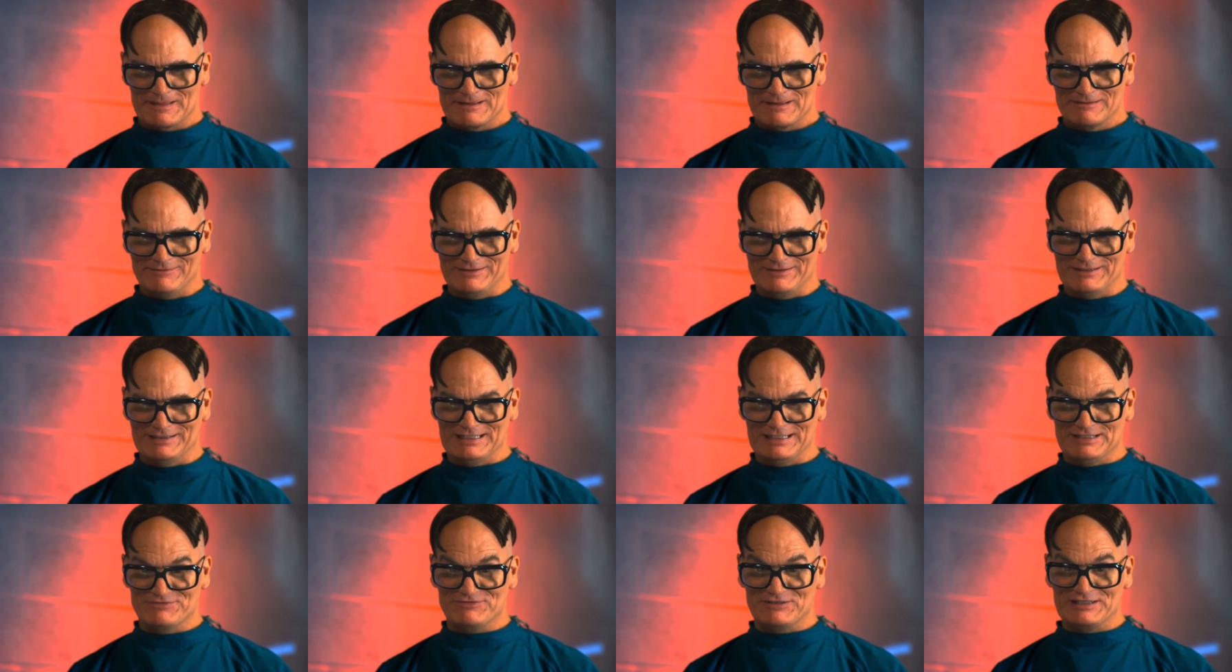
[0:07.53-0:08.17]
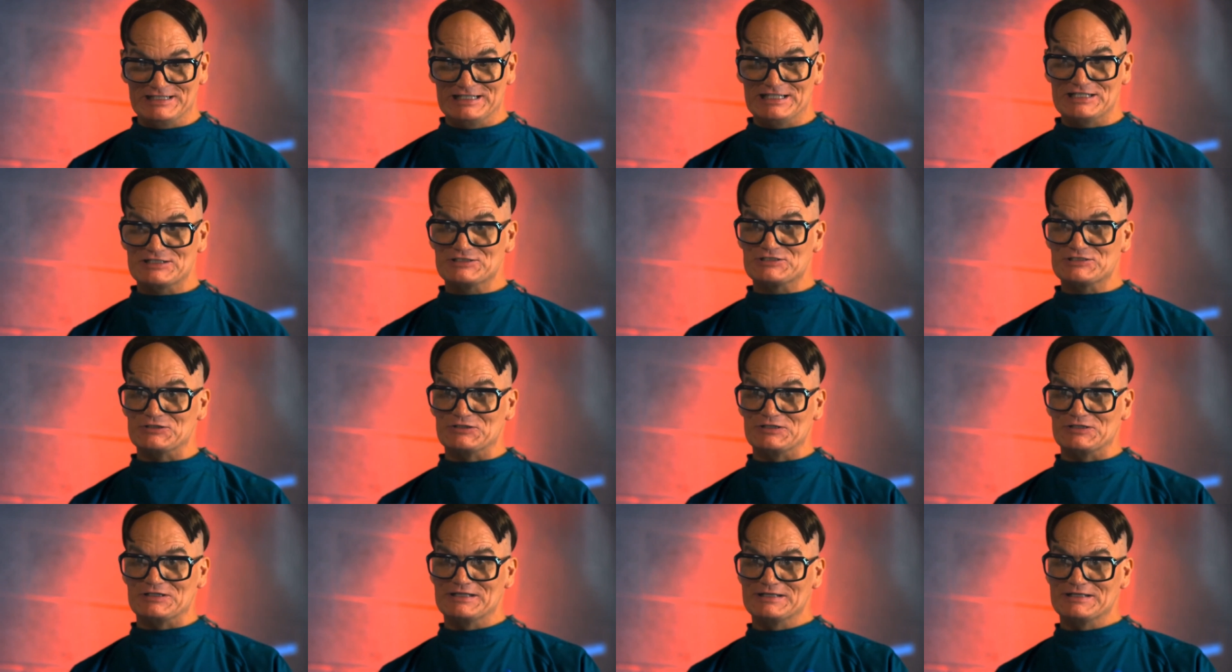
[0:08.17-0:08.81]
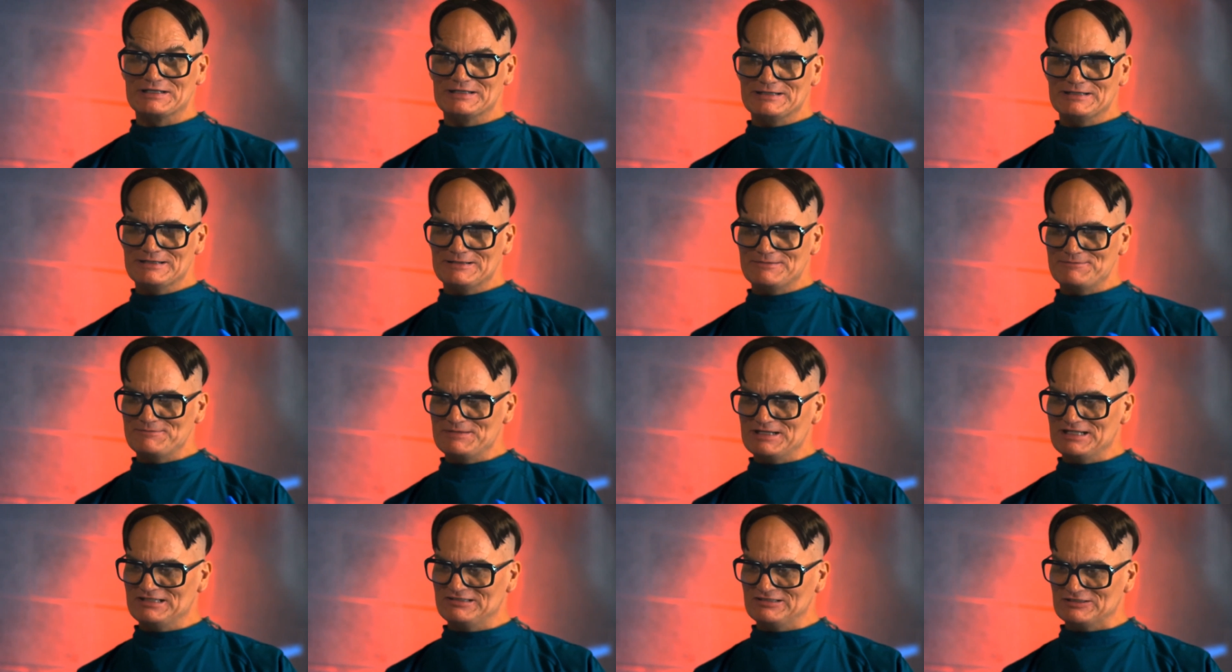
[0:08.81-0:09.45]
Well, if a little
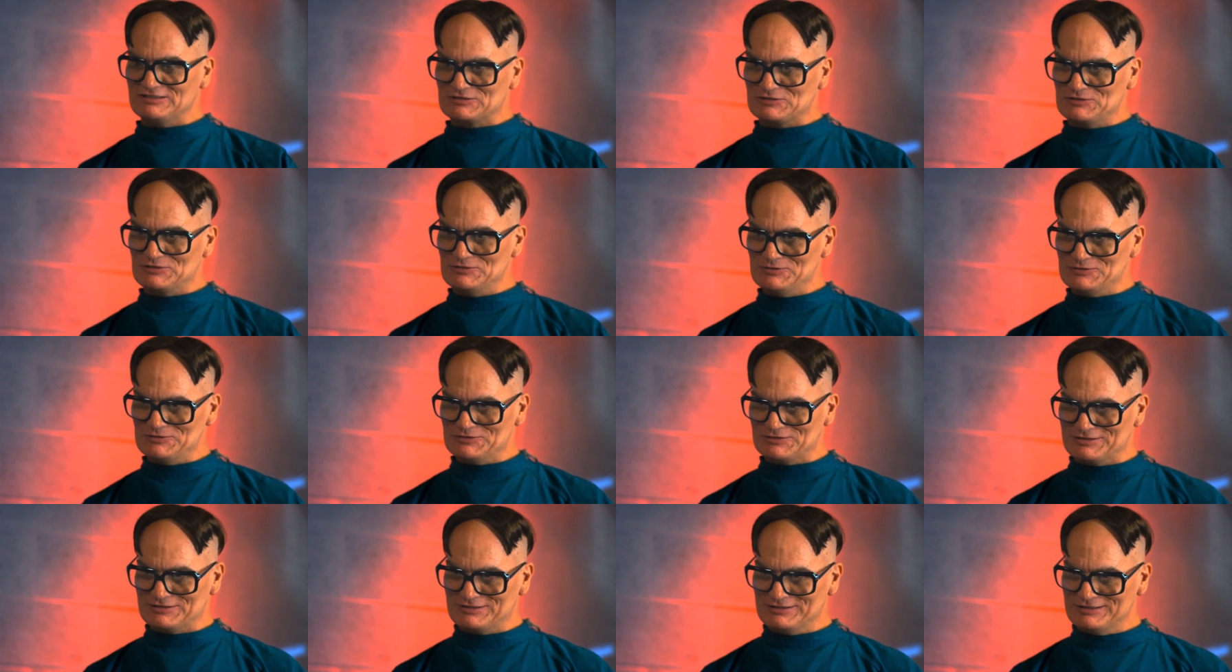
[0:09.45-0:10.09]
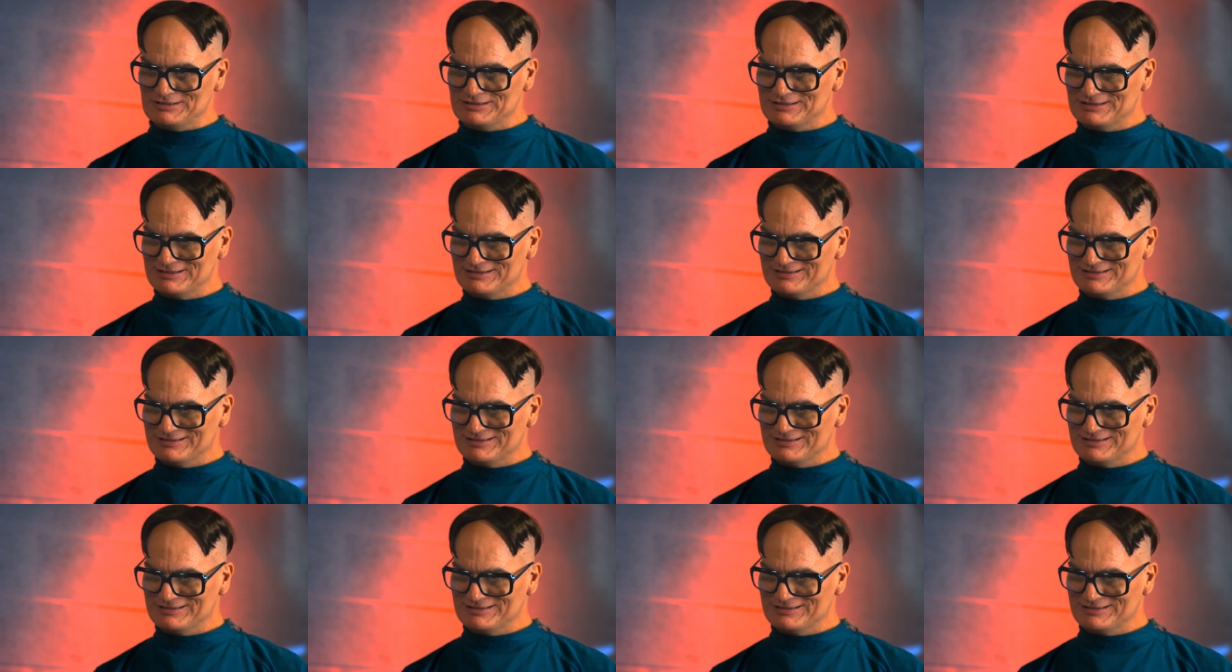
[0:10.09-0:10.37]
makes it good,